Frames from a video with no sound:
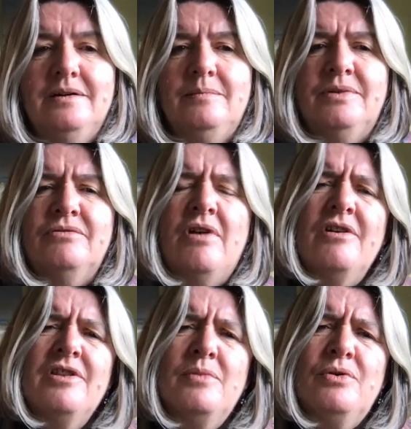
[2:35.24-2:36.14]
but
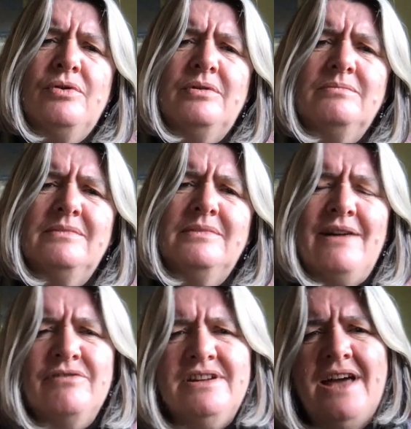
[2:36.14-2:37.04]
rather more
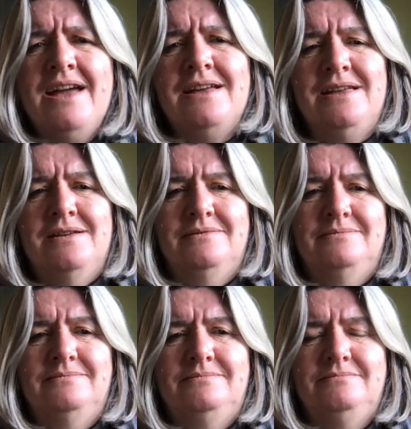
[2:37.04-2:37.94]
everyday,
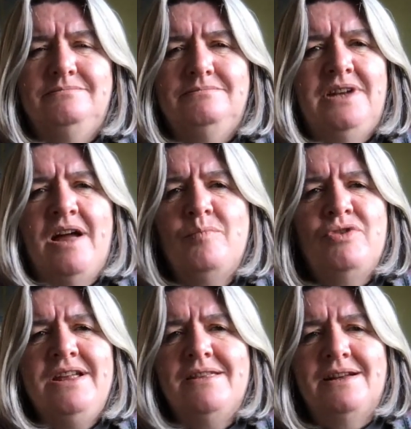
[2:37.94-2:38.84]
like
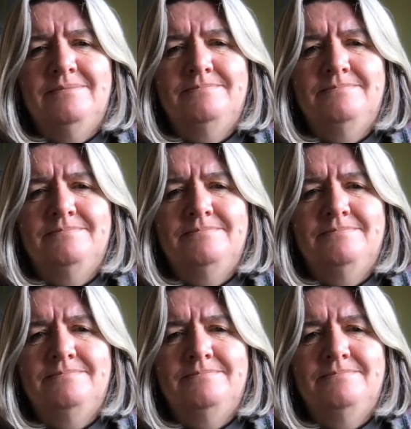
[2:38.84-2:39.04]
breathing.